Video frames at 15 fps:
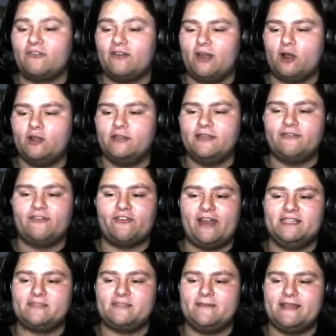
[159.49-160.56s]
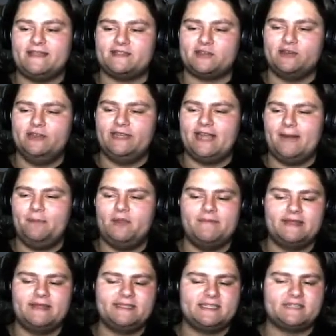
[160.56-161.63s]
Early phrase miss, early couple
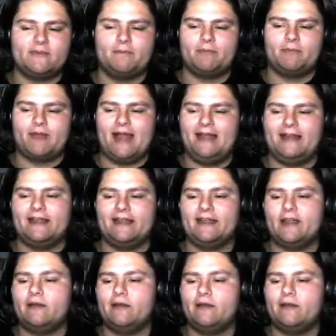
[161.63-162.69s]
of misses from Brad here.